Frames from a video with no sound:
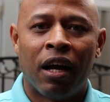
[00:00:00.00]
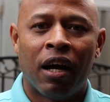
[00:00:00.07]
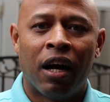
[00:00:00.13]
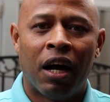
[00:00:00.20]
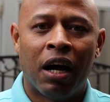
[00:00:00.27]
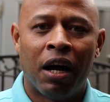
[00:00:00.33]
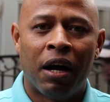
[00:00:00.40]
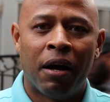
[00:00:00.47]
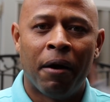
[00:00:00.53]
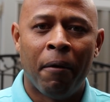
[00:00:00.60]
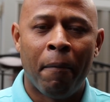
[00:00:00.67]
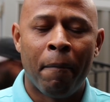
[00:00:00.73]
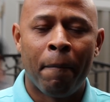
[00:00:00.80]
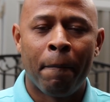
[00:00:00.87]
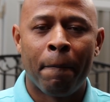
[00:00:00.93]

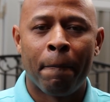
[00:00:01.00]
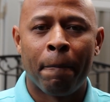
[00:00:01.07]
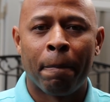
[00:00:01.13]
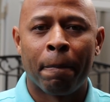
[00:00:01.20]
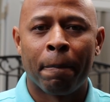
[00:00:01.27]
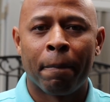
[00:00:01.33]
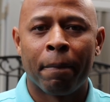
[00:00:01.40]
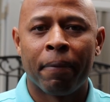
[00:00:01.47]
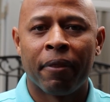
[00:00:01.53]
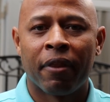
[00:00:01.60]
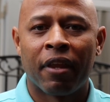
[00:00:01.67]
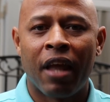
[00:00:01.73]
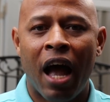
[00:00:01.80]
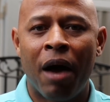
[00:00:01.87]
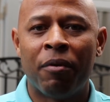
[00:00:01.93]
um,
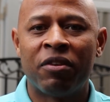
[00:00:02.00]
I